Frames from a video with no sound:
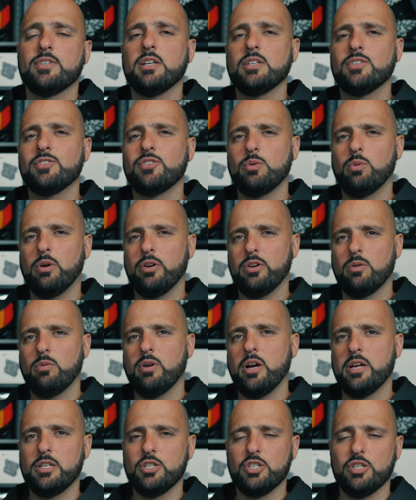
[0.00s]
Yes, you want your
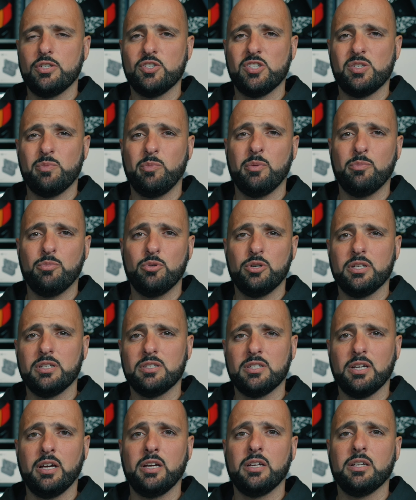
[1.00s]
riding jeans to be pretty
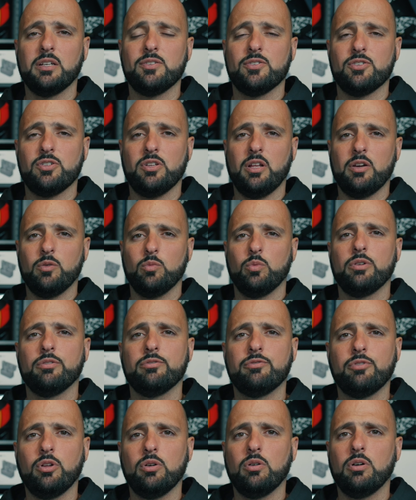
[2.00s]
tight because there's a lot of
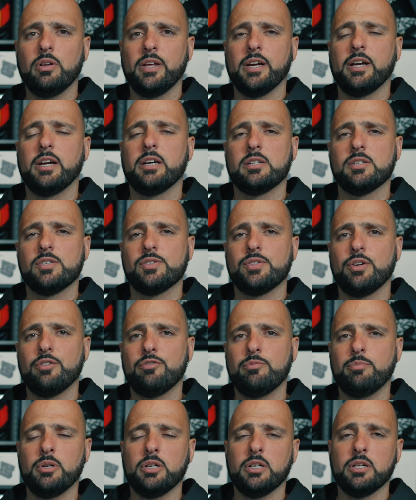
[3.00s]
wind flow, all that kind of
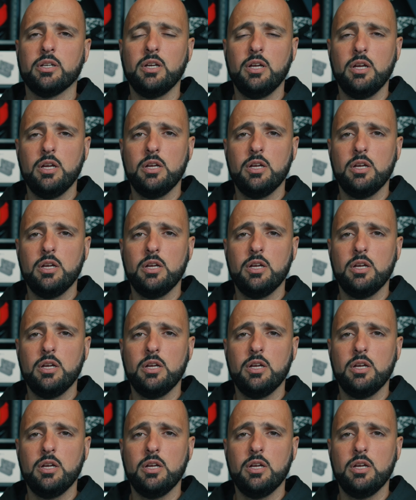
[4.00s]
stuff, but